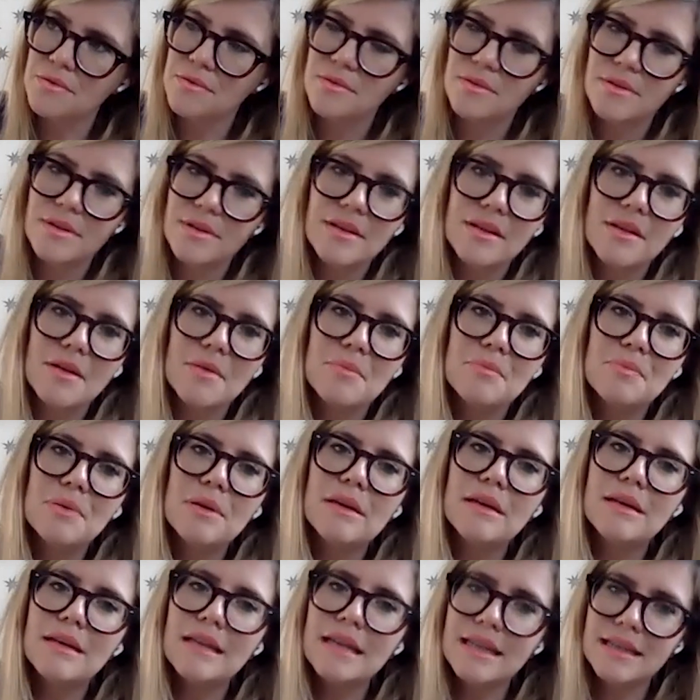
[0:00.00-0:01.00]

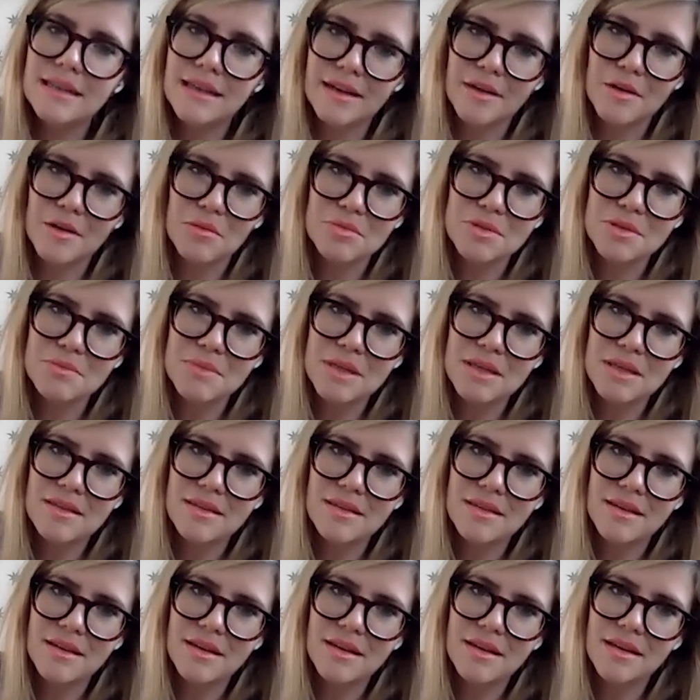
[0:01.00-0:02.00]
completely
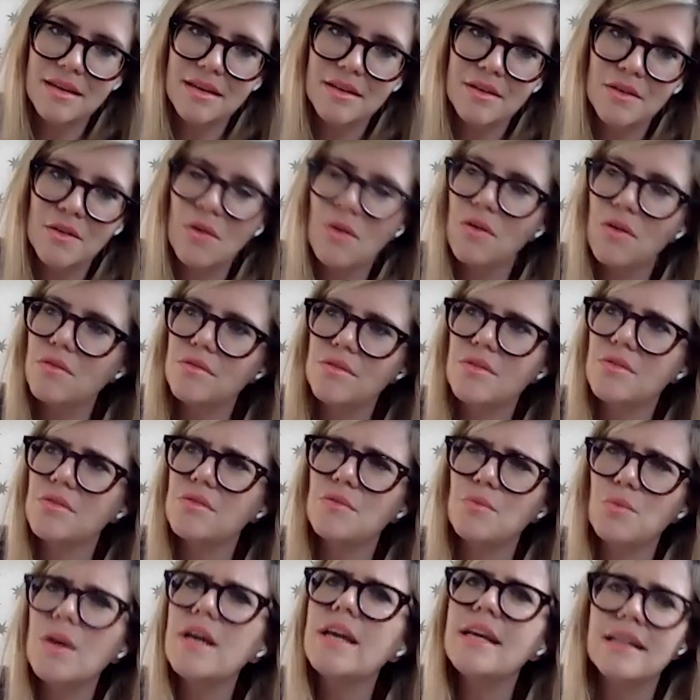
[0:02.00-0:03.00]
optimistic, not sort of
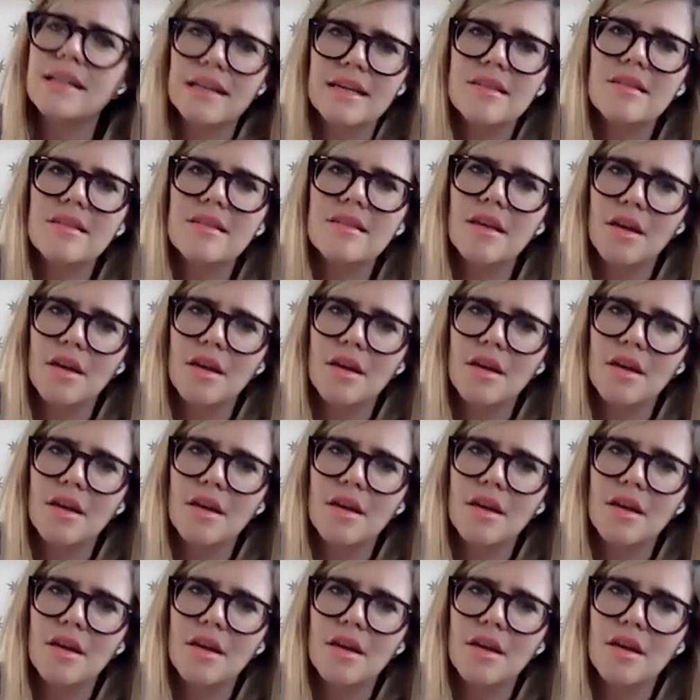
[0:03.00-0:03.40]
weirdly so,